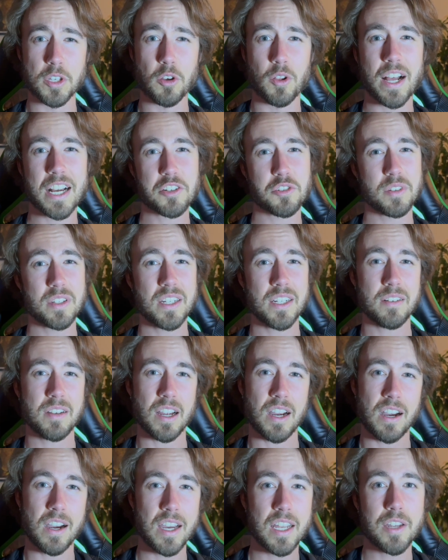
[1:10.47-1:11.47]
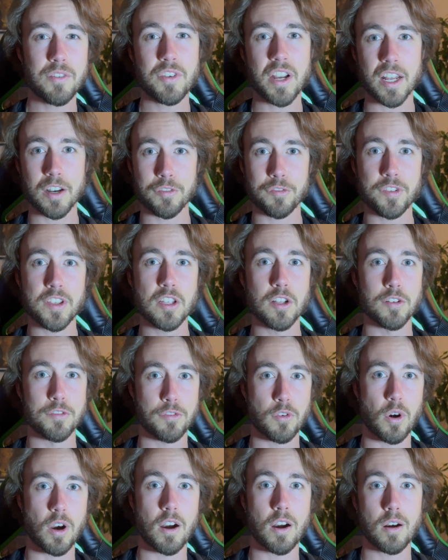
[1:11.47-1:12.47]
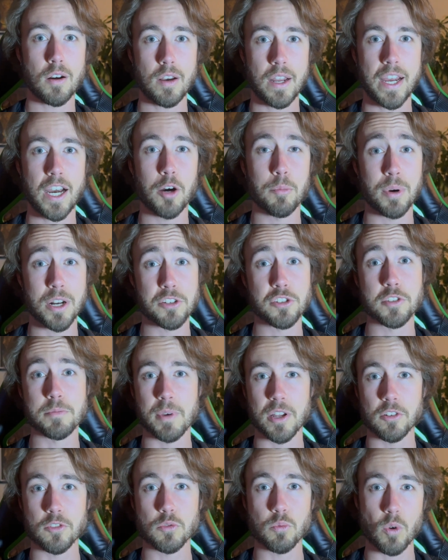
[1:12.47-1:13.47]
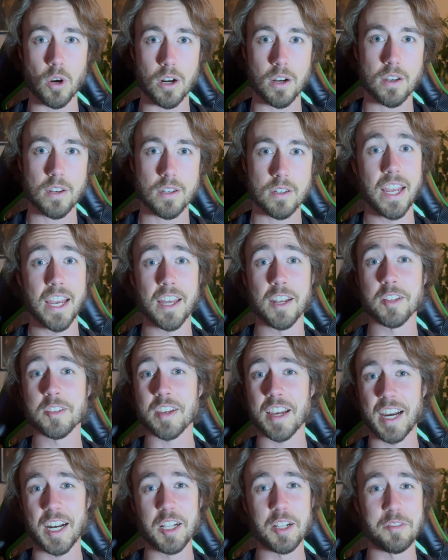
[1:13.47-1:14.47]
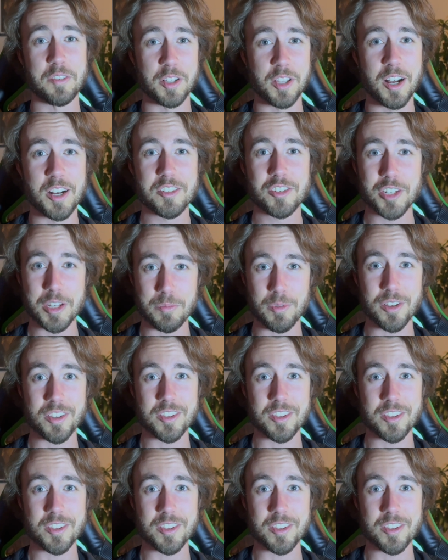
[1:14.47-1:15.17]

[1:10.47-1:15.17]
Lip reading: you'll actually kind of get a feel for how precious metals work. And it's a hell of a lot cheaper.